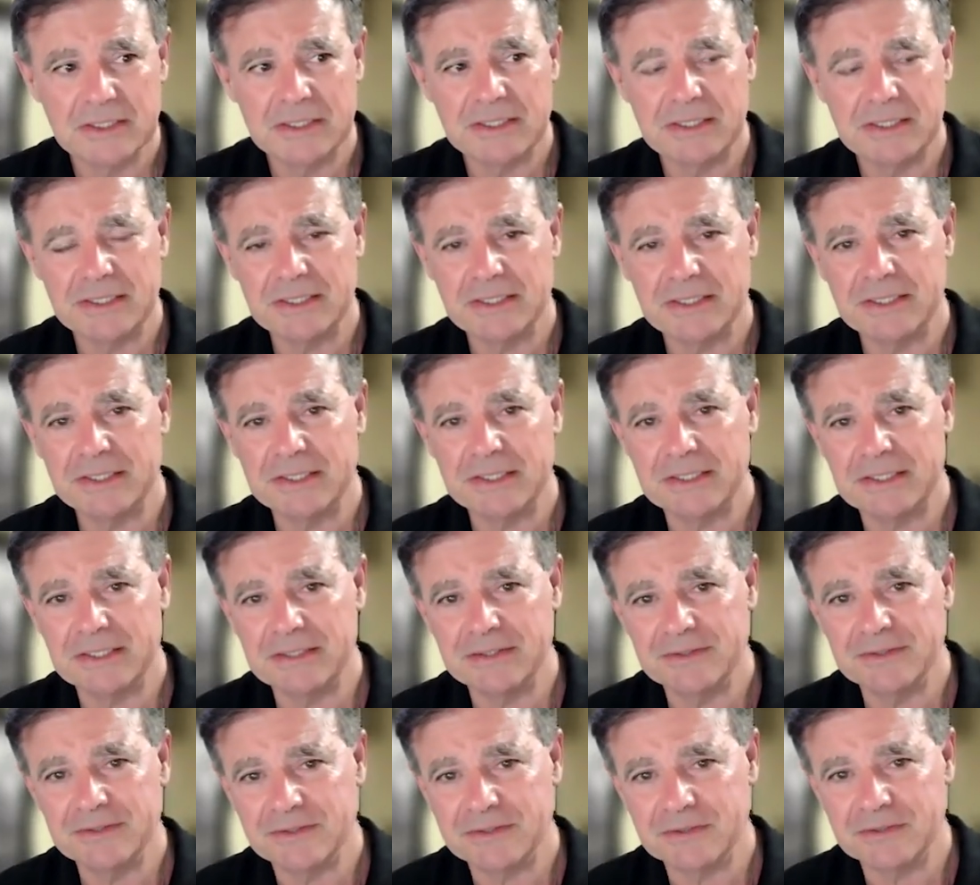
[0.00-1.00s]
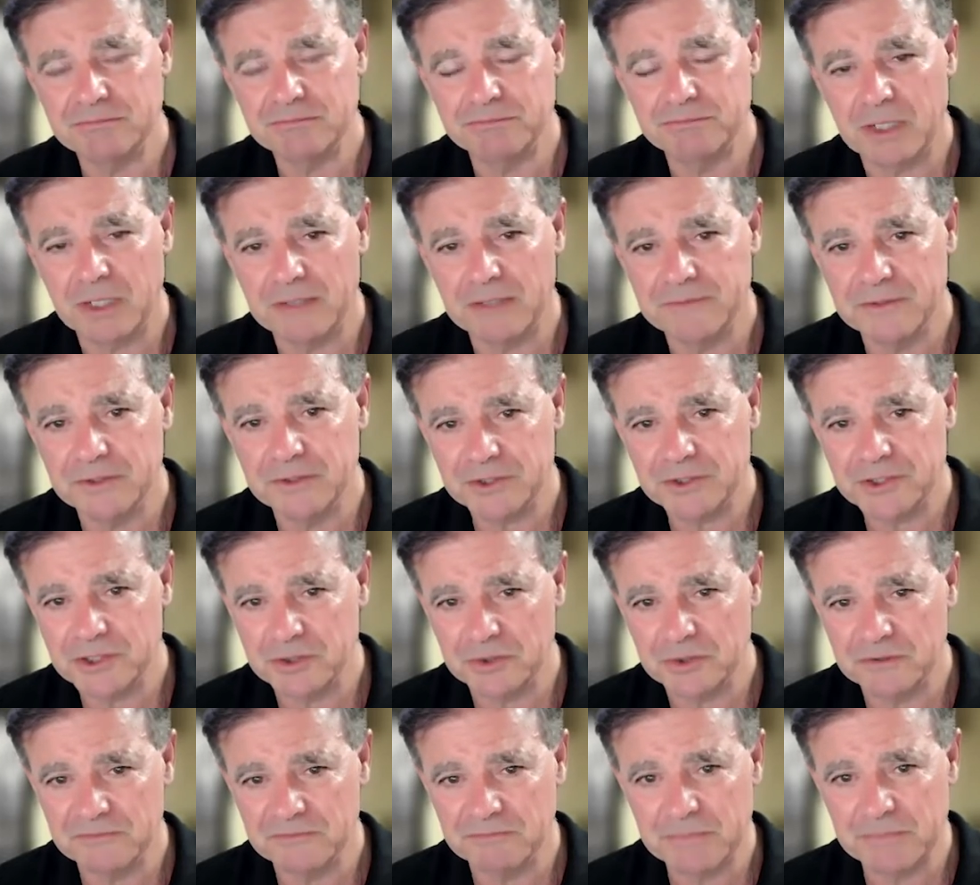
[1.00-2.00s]
it is by
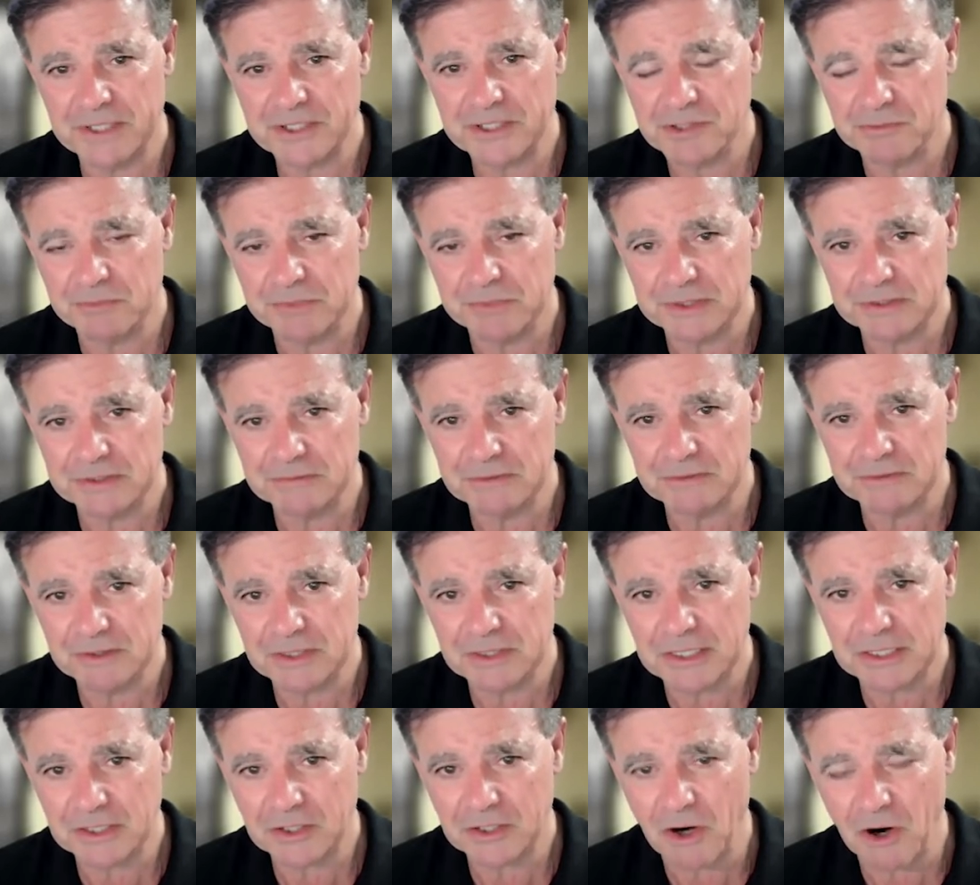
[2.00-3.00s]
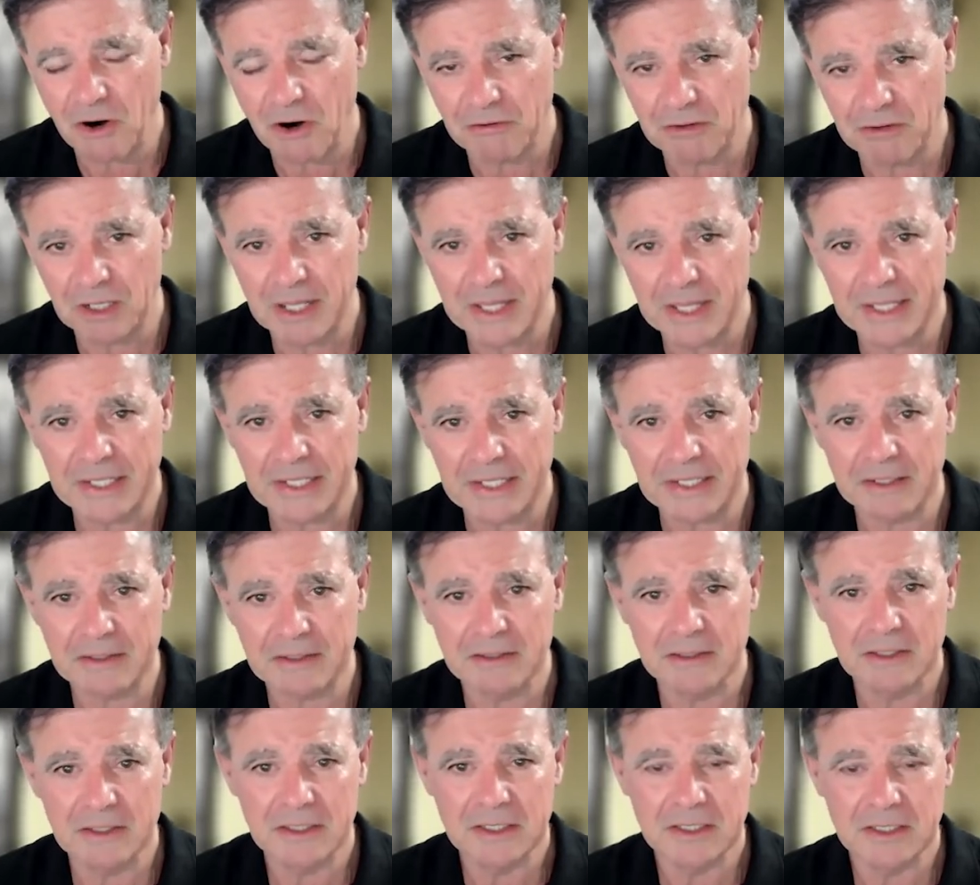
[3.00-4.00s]
virtue of measurement correlating